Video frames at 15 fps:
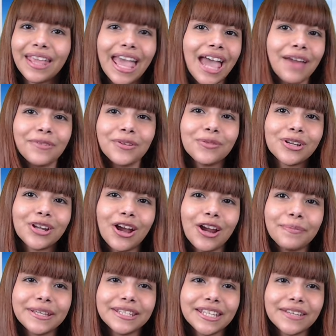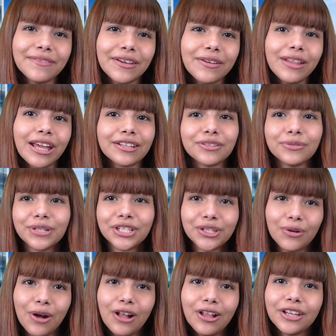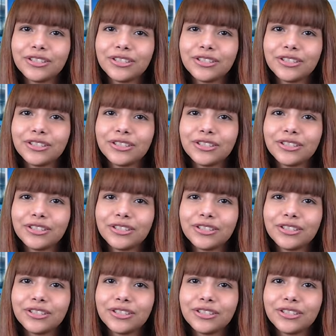Everyone on RPTV would like to wish you all a